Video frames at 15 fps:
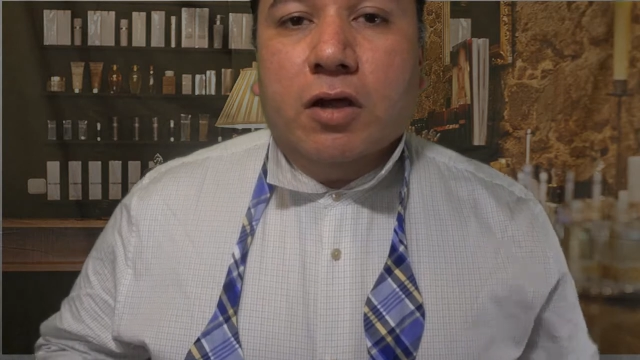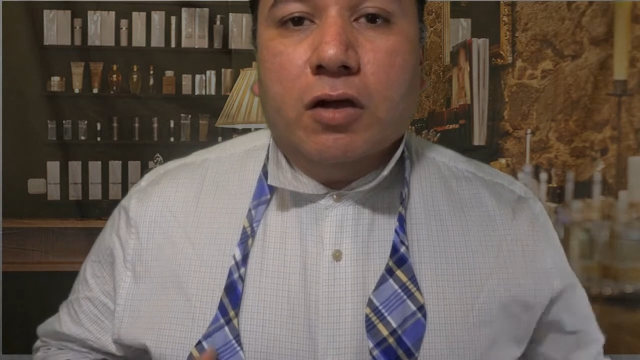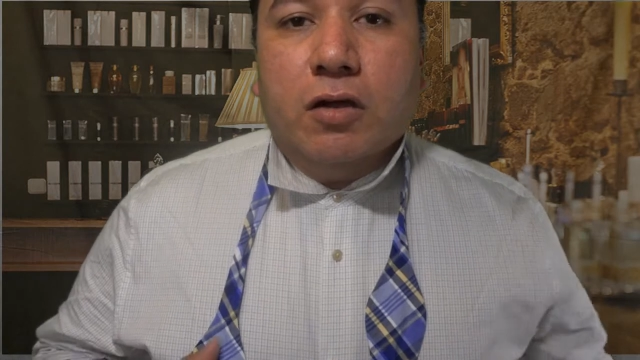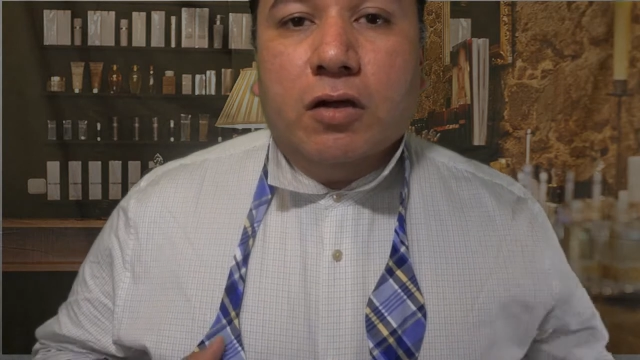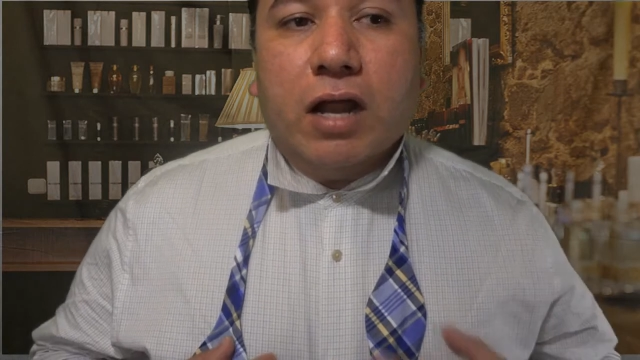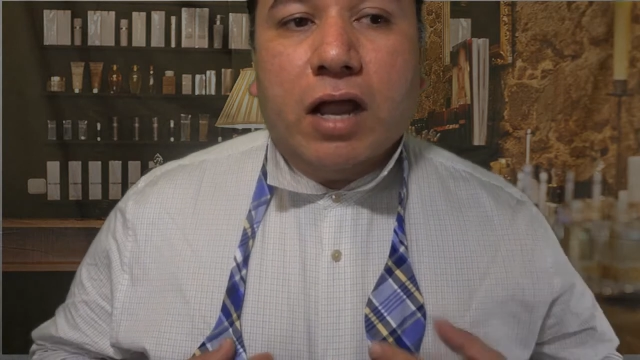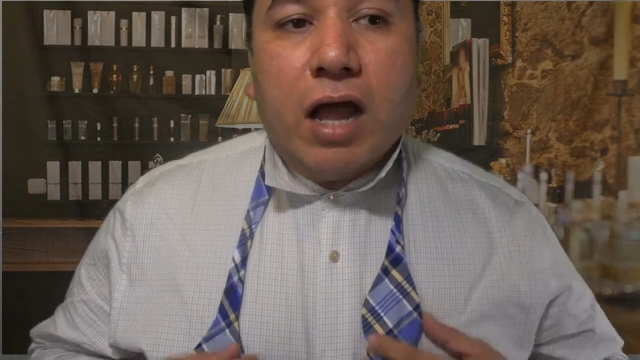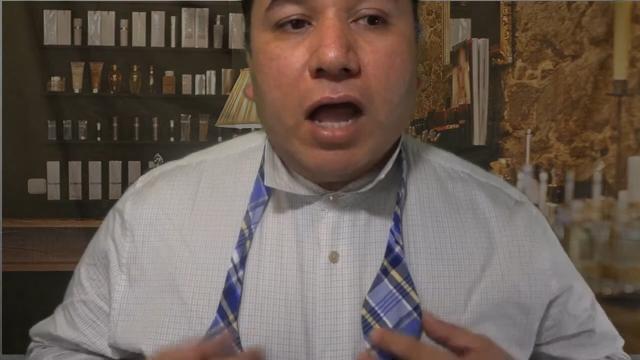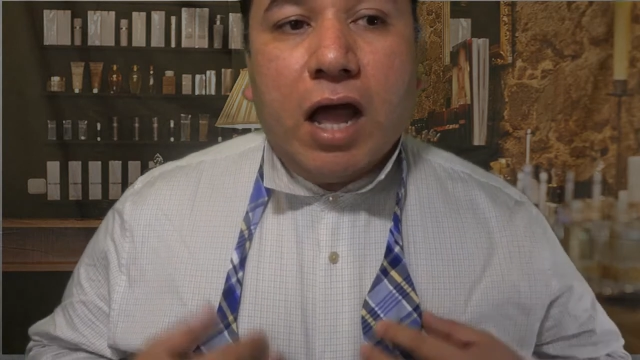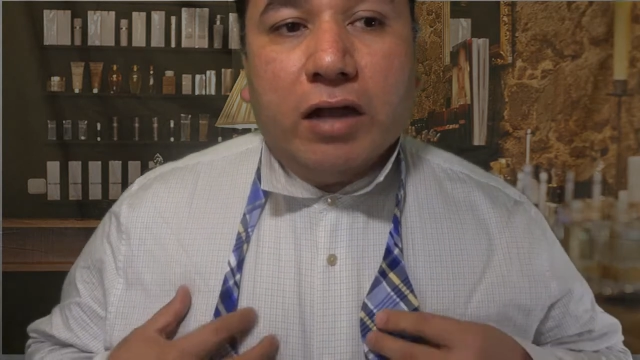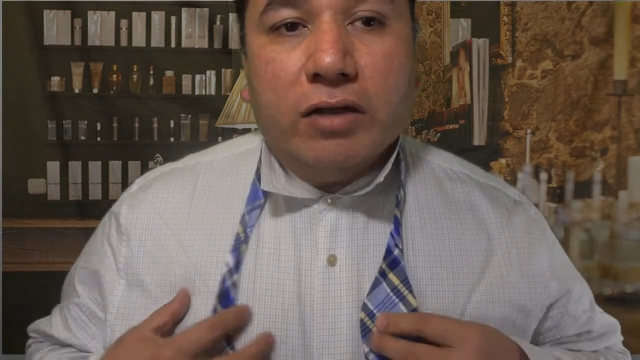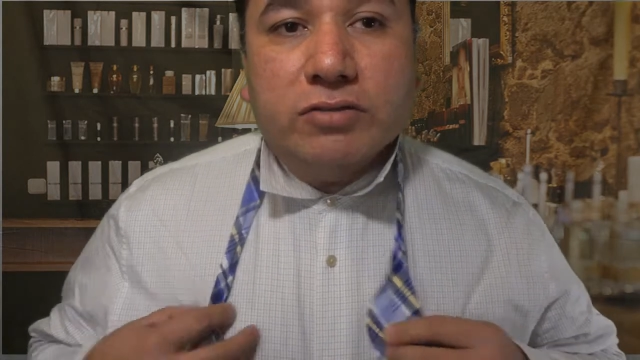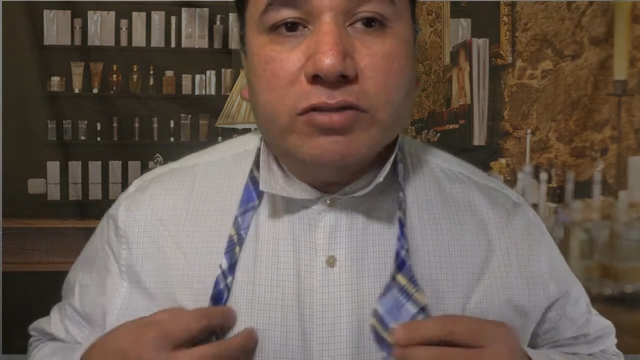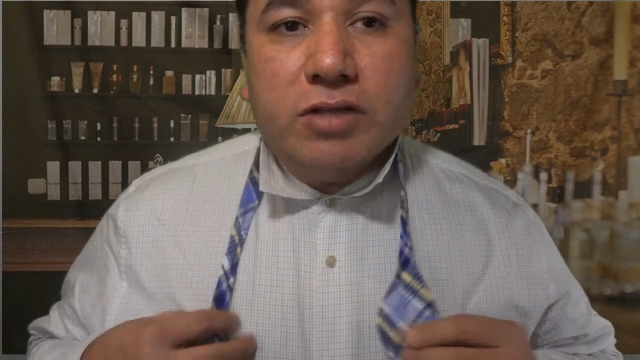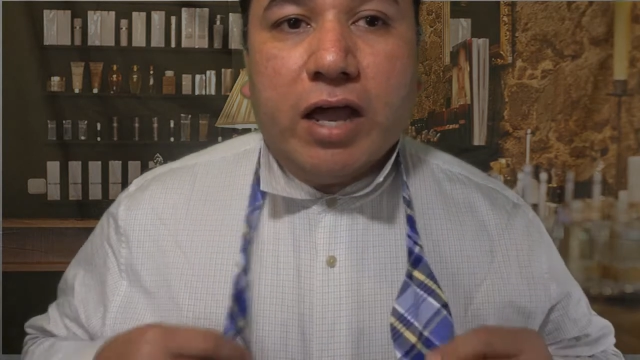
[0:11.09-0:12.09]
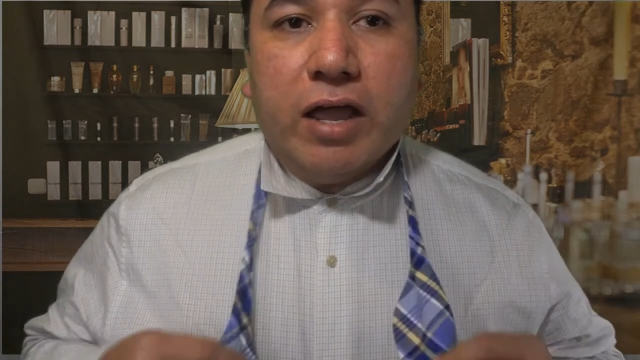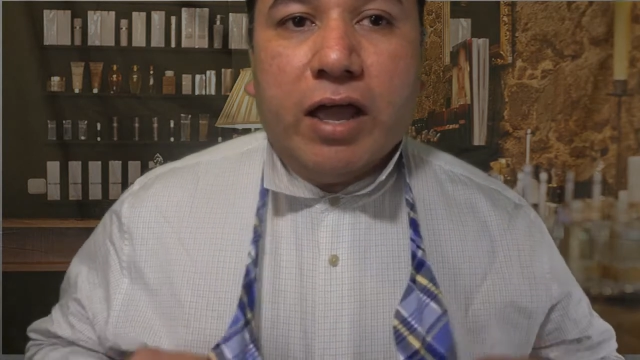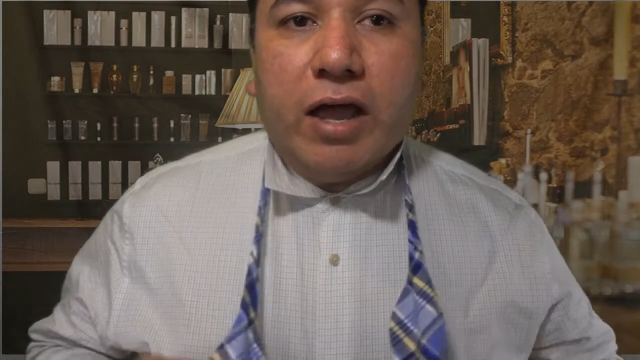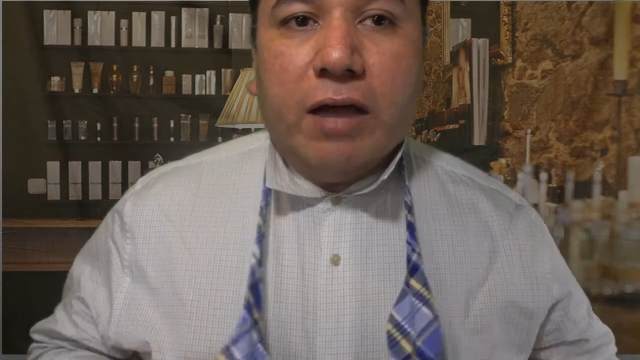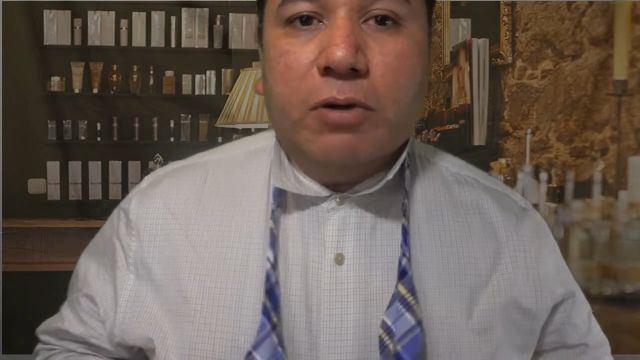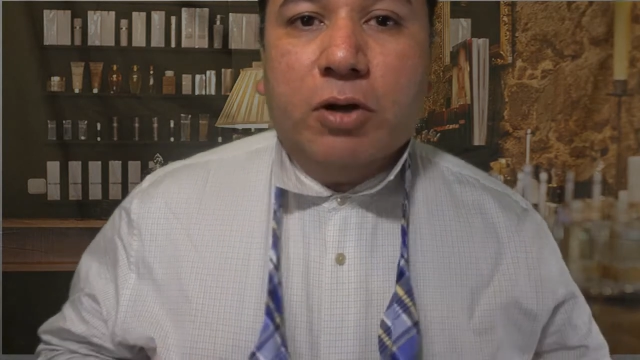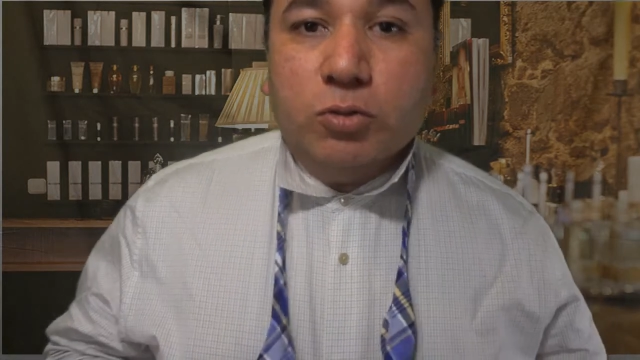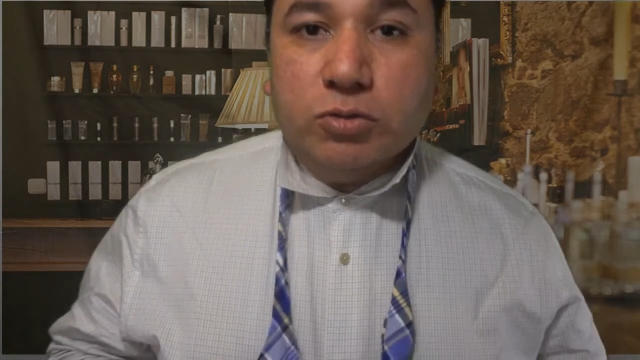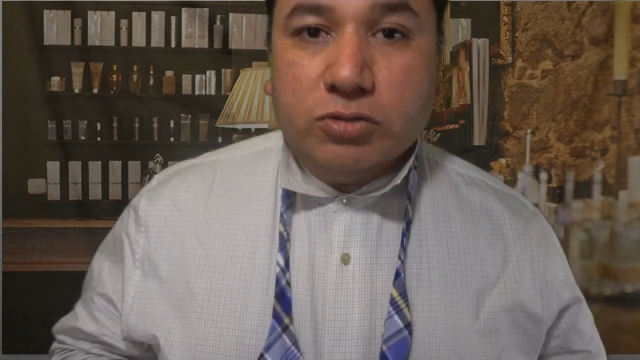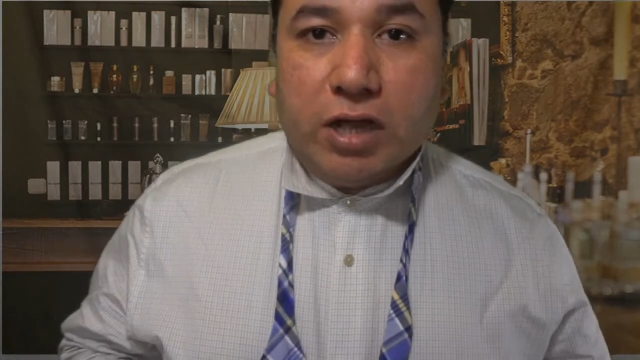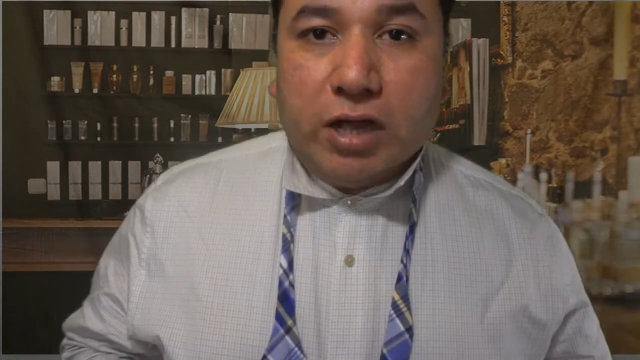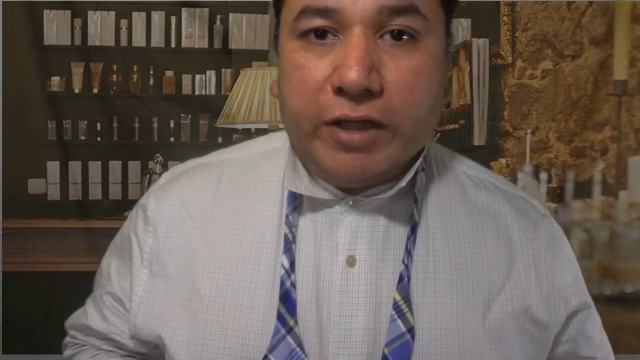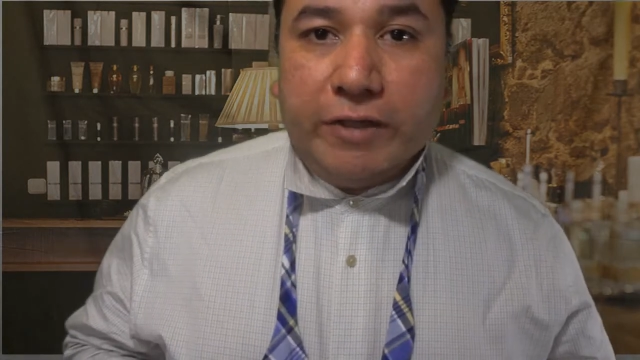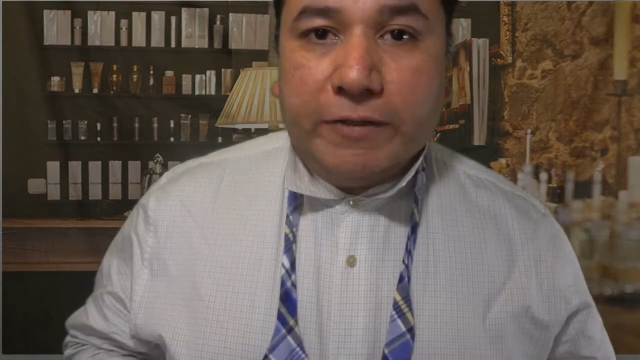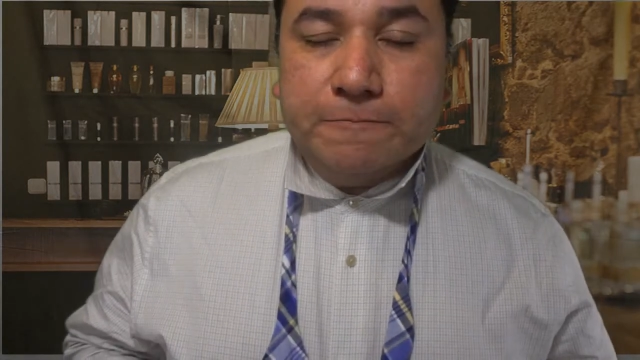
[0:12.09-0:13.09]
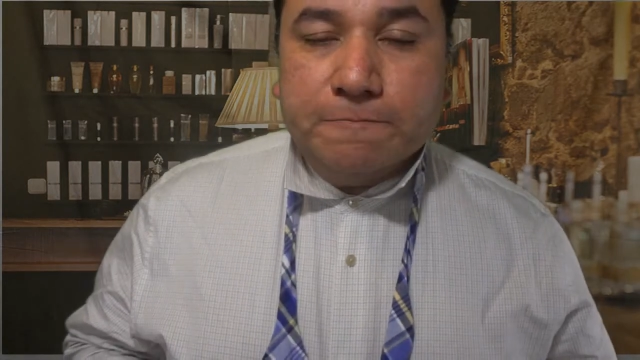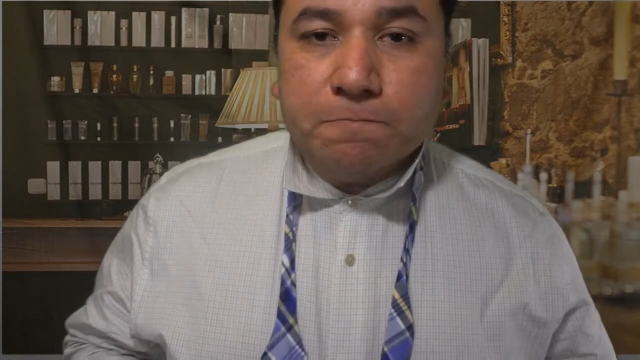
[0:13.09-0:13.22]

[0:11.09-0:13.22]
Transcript: on uh, how to tie a bow tie